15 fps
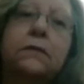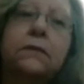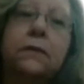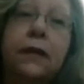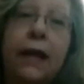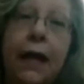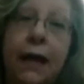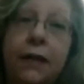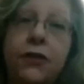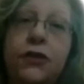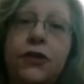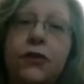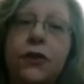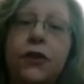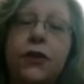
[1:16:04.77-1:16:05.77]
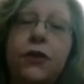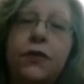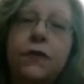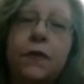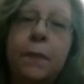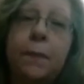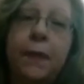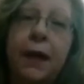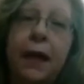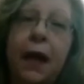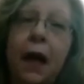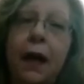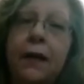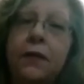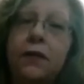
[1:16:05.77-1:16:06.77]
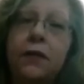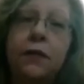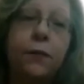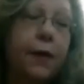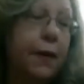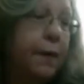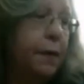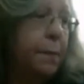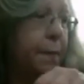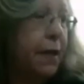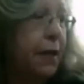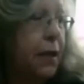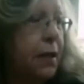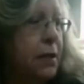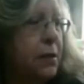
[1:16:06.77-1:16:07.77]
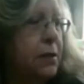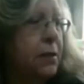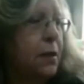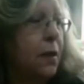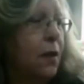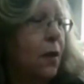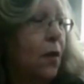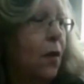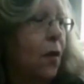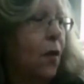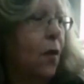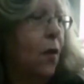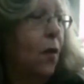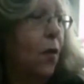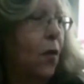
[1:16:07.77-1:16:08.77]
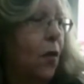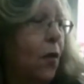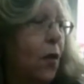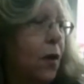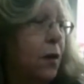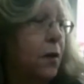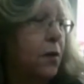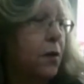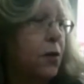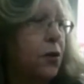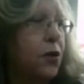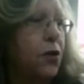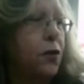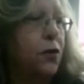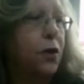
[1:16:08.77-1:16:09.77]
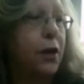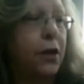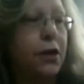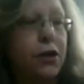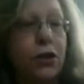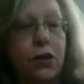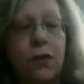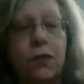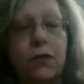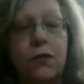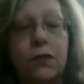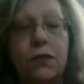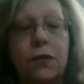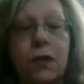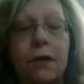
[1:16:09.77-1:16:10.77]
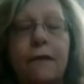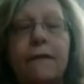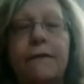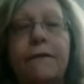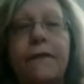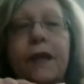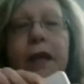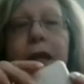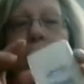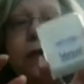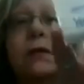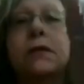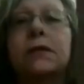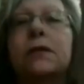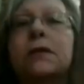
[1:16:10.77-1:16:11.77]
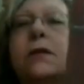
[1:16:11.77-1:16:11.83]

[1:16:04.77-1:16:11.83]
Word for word: Yes, you can use a big eye to thread the beads, or you can use Venus